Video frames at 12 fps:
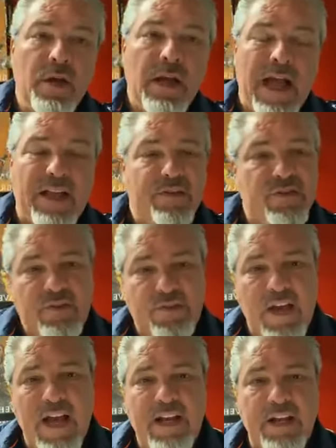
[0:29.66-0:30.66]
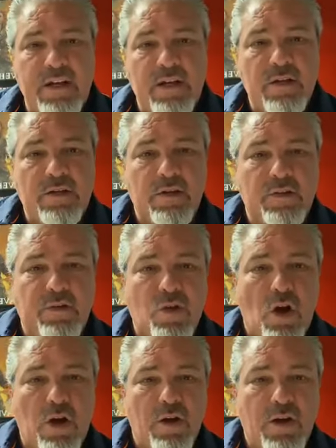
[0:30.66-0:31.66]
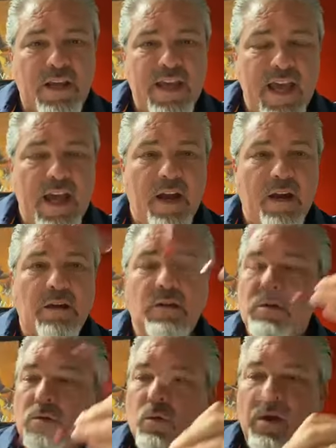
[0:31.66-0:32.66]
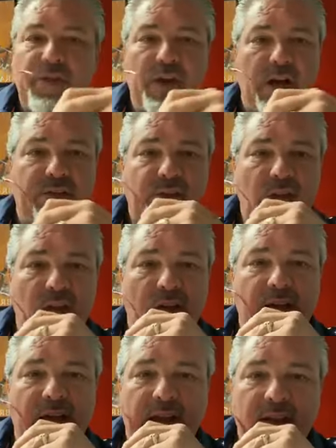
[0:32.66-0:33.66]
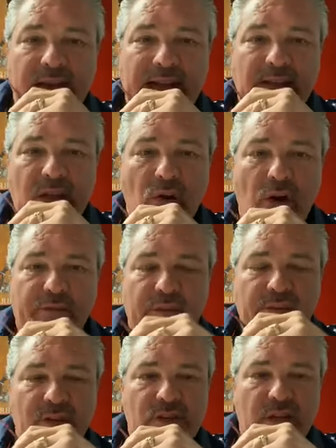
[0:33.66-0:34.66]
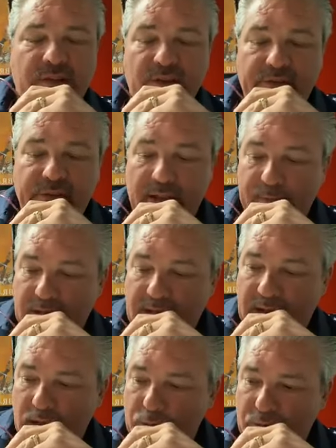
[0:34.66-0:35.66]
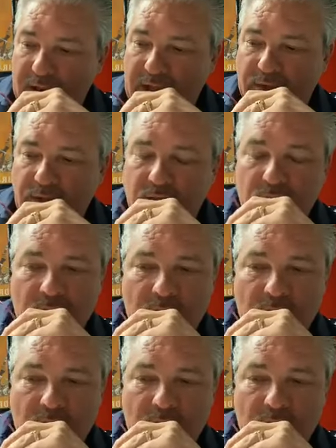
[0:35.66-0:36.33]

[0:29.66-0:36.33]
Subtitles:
has decided to start under care with us here at the office at Judson Family Chiropractic.